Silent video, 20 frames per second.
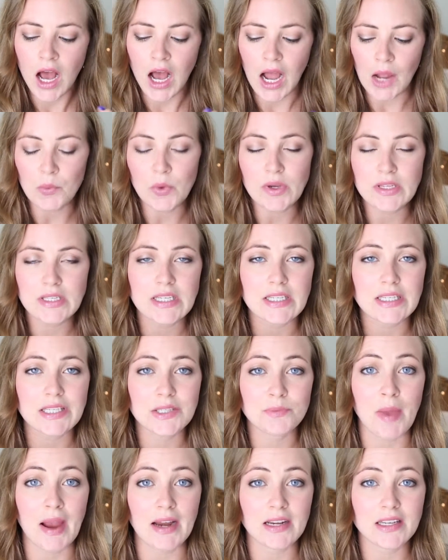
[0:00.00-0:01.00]
I wasn't
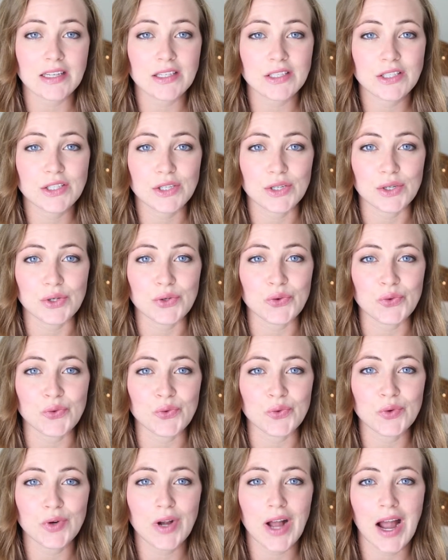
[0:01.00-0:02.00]
expecting
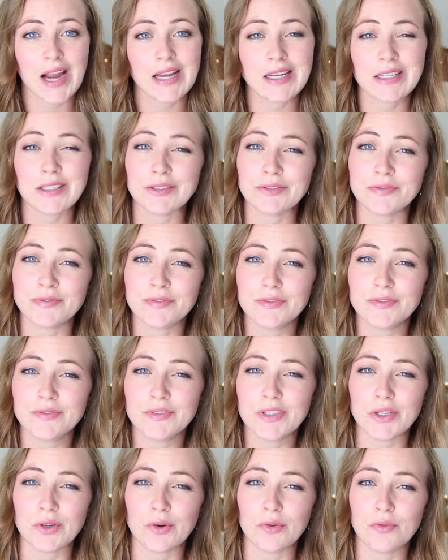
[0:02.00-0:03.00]
to kind of,
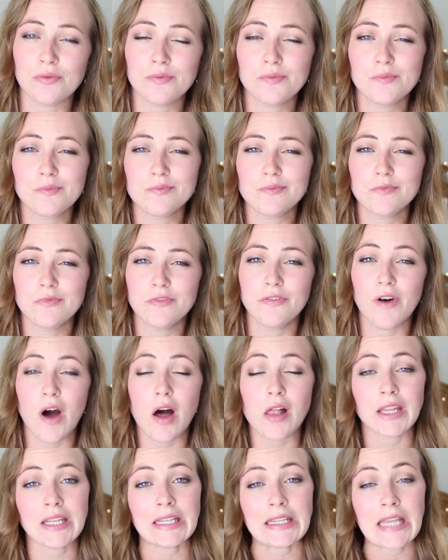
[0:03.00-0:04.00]

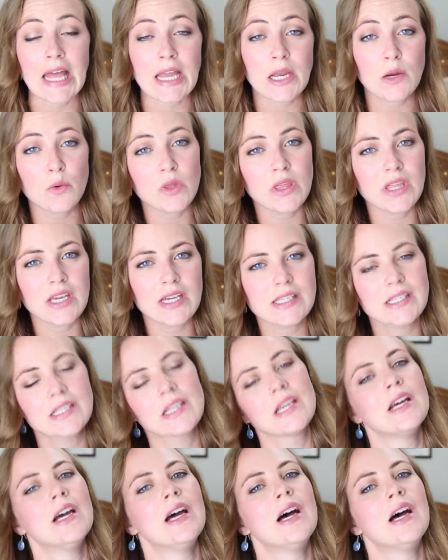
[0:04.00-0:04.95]
fall in like with this.